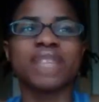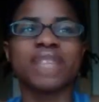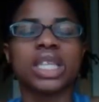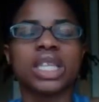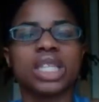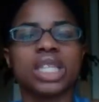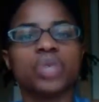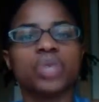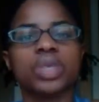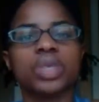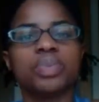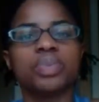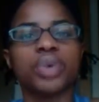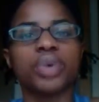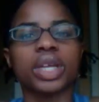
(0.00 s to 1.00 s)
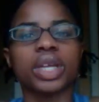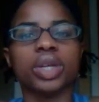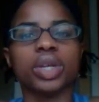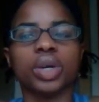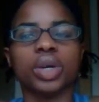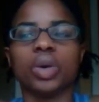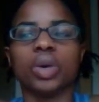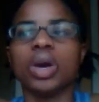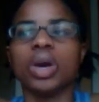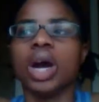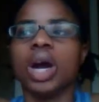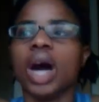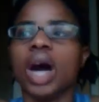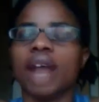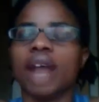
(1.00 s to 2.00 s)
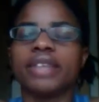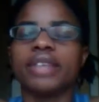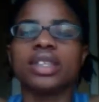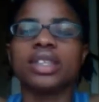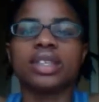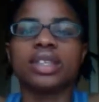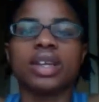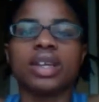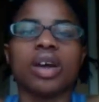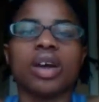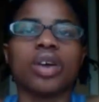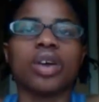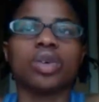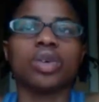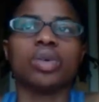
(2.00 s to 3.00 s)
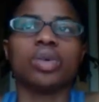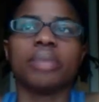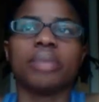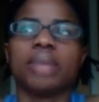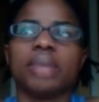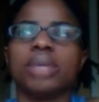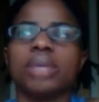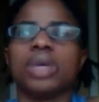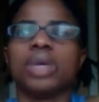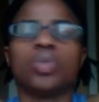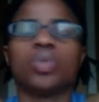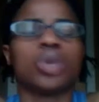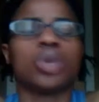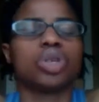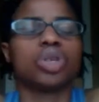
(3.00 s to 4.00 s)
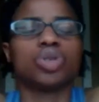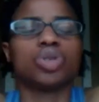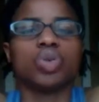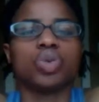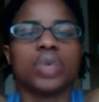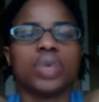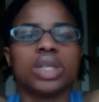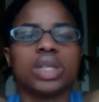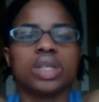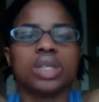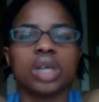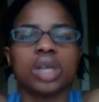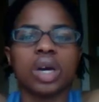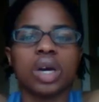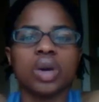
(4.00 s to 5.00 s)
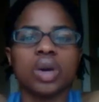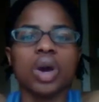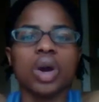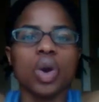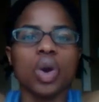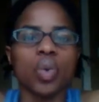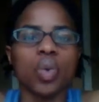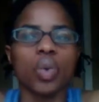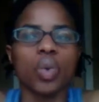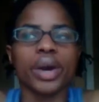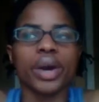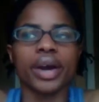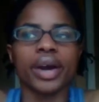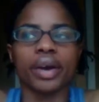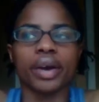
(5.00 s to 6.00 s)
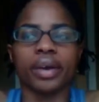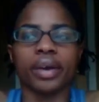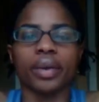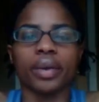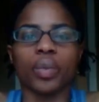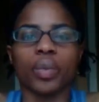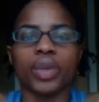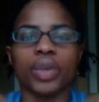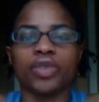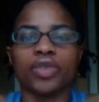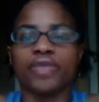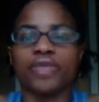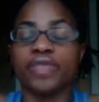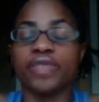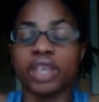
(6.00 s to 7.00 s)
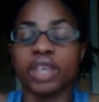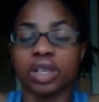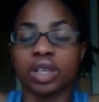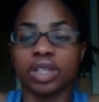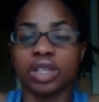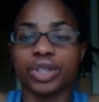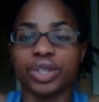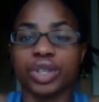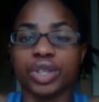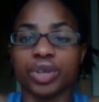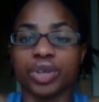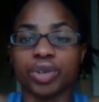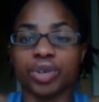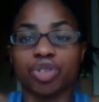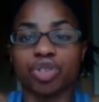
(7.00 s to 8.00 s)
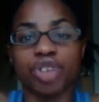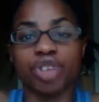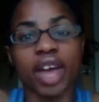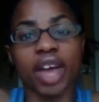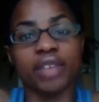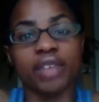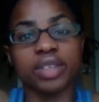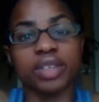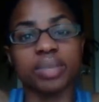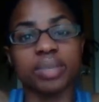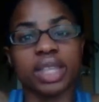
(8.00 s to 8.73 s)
This one's pretty new. I read this in an article maybe 1 or 2 weeks ago where when you feel the urge to have something